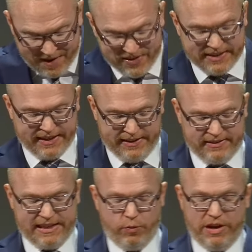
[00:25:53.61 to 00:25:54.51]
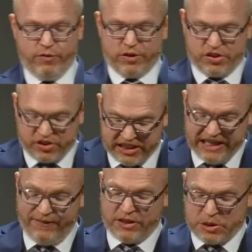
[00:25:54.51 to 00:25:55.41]
evidence that we've
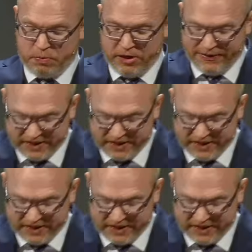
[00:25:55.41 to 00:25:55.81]
received the spirit